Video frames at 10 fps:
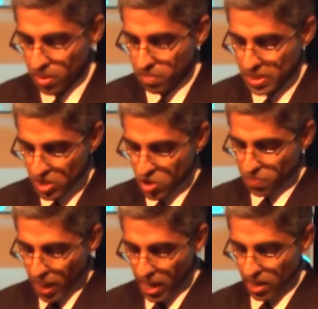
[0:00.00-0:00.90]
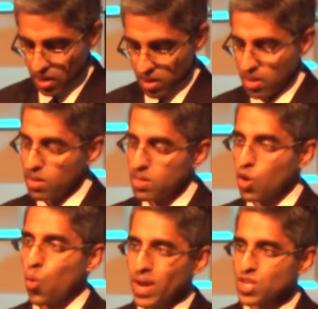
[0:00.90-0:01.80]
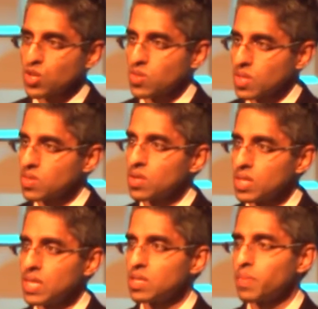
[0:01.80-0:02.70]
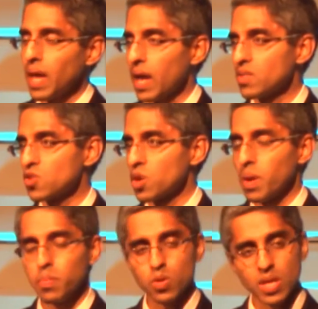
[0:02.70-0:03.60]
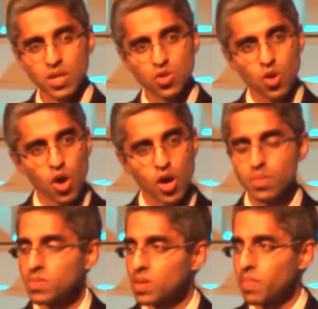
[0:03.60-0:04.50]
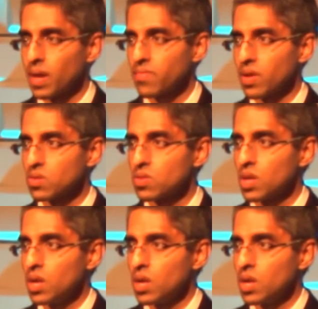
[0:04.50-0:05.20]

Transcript: But despite the questions that still need to be answered about potential harms and benefits,